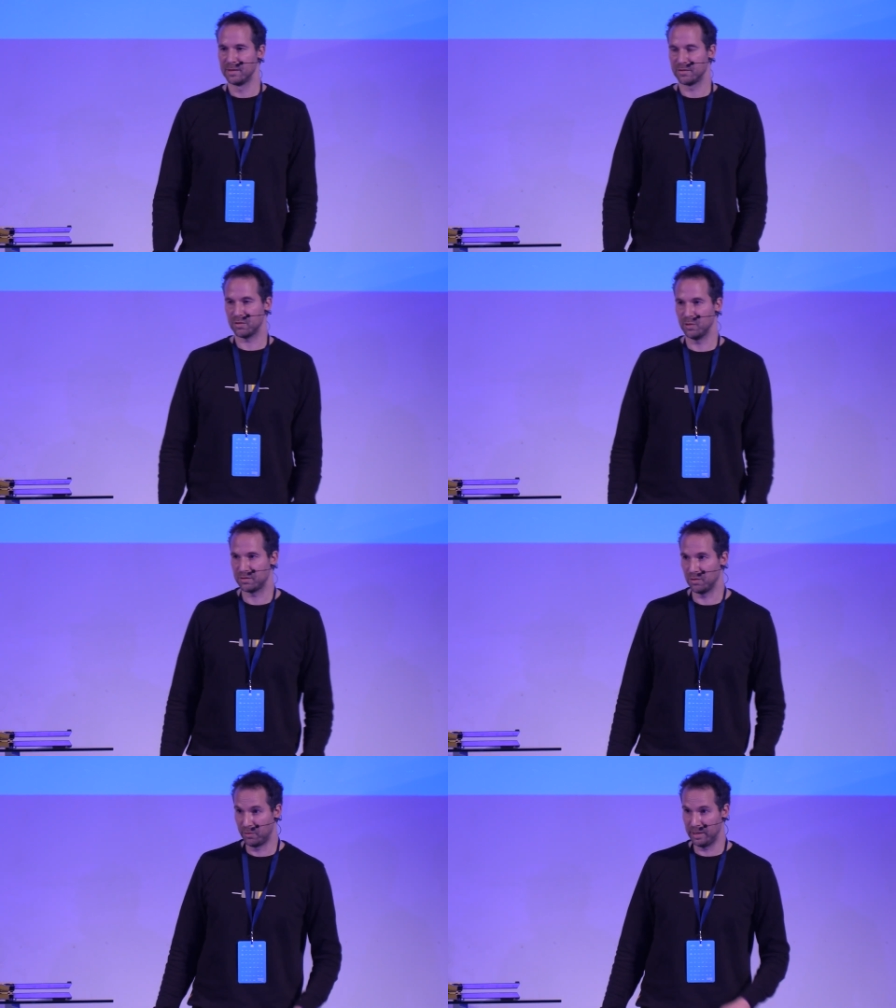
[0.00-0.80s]
So
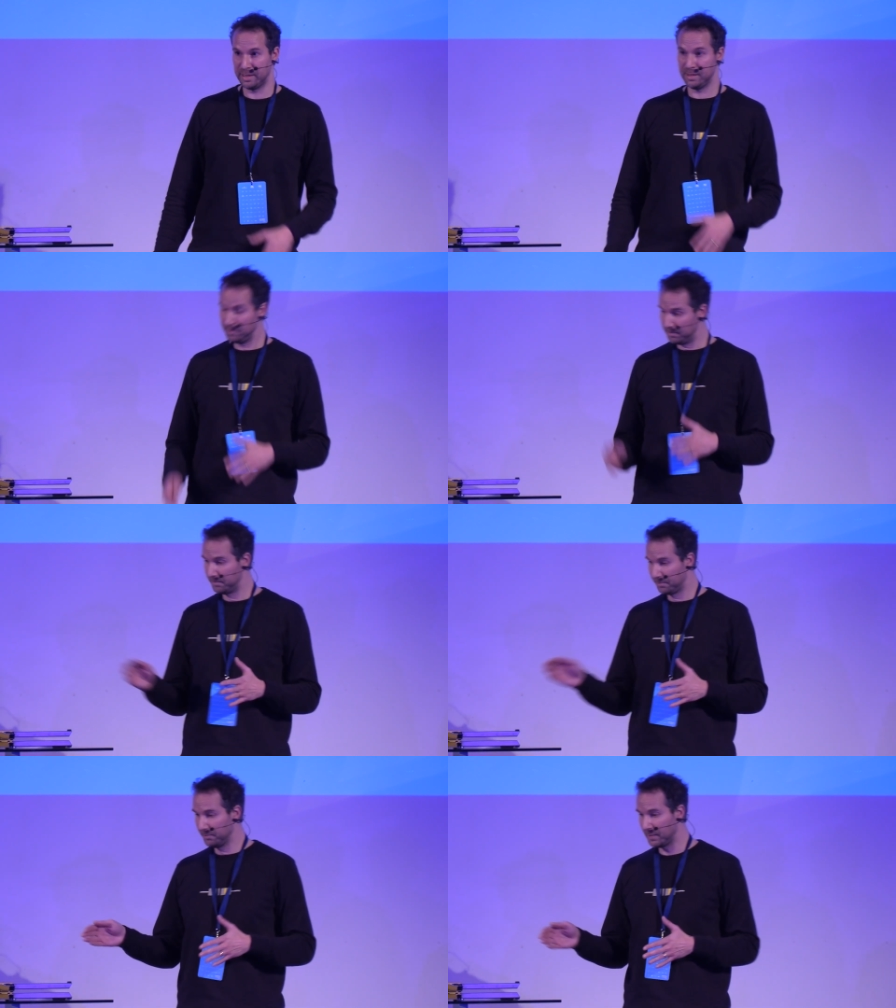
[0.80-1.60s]
it's already
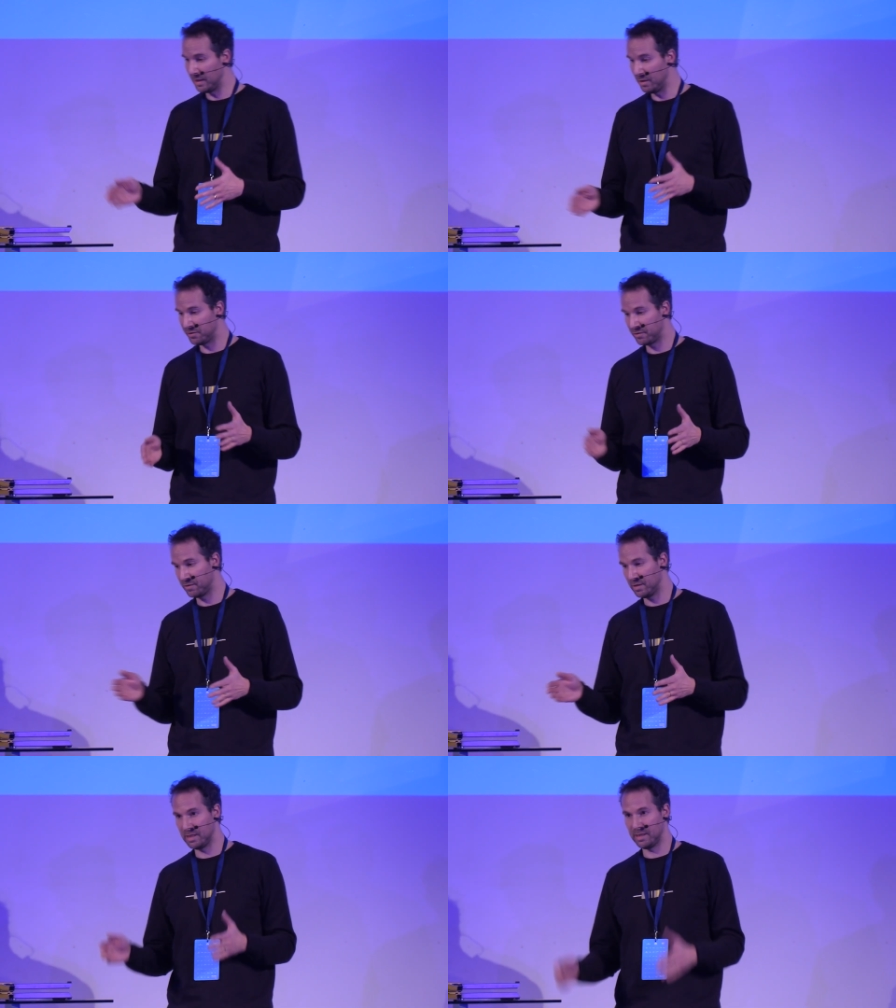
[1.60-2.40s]
a
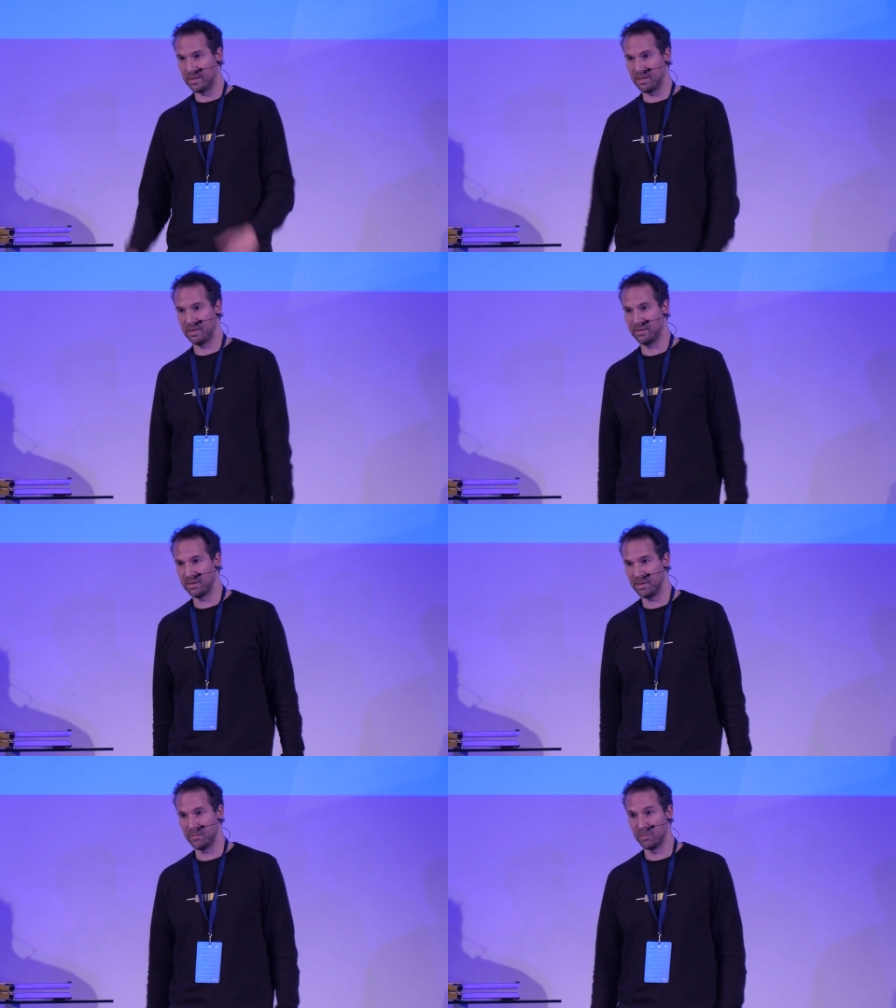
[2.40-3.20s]
lot
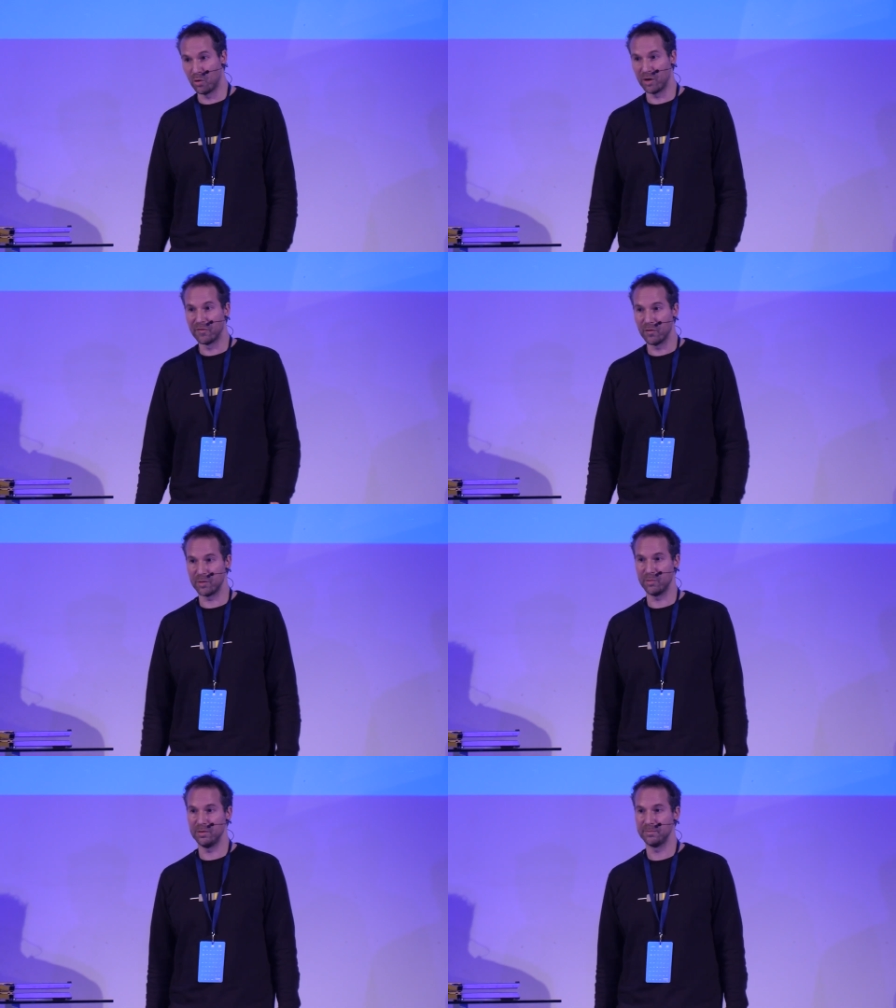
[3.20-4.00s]
more
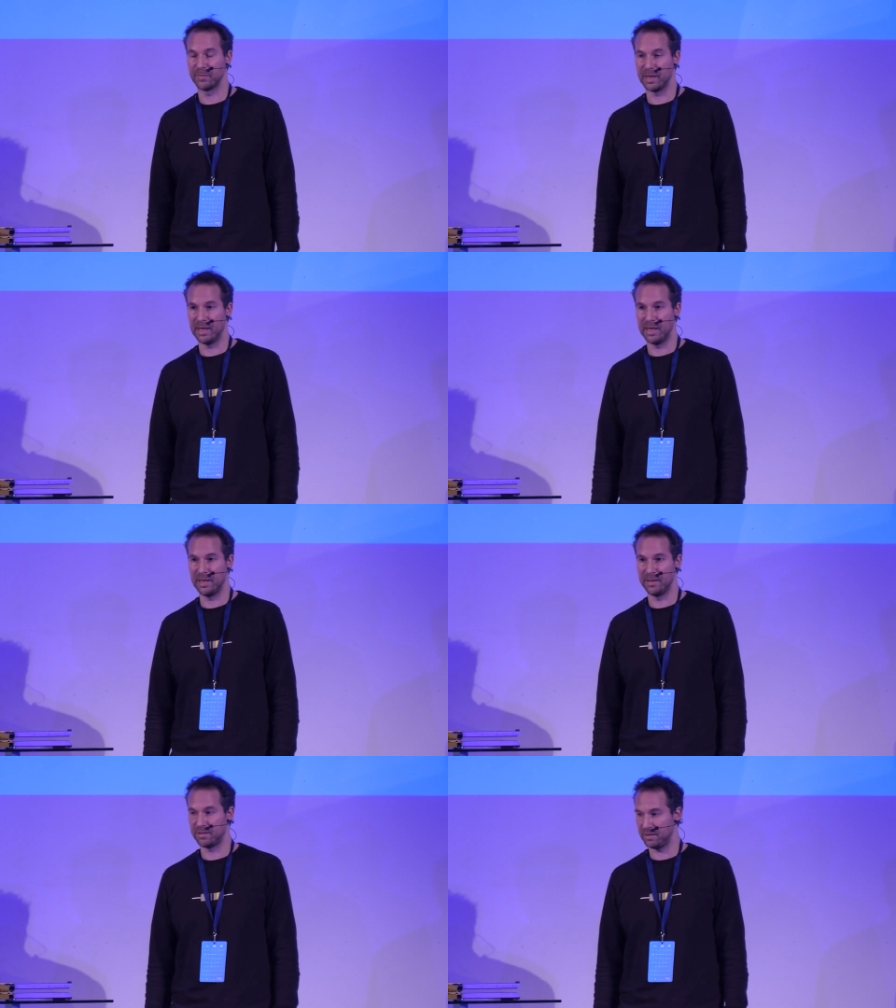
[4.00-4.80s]
affordable,
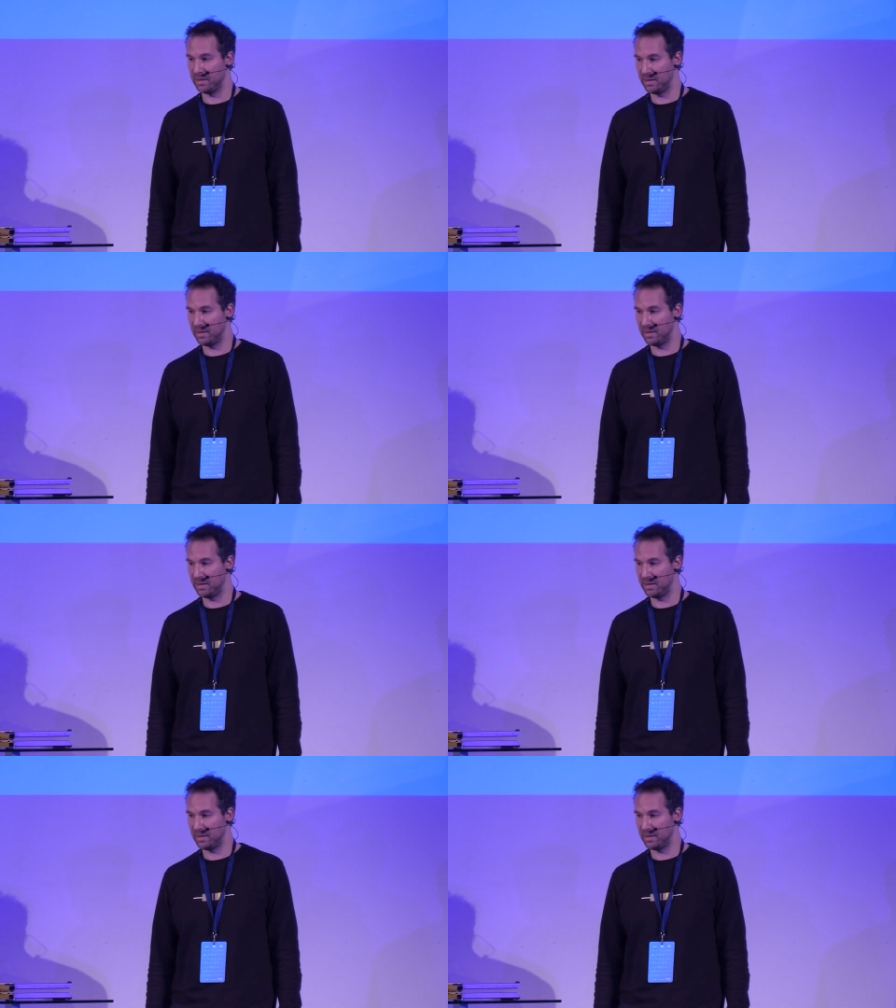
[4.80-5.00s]
and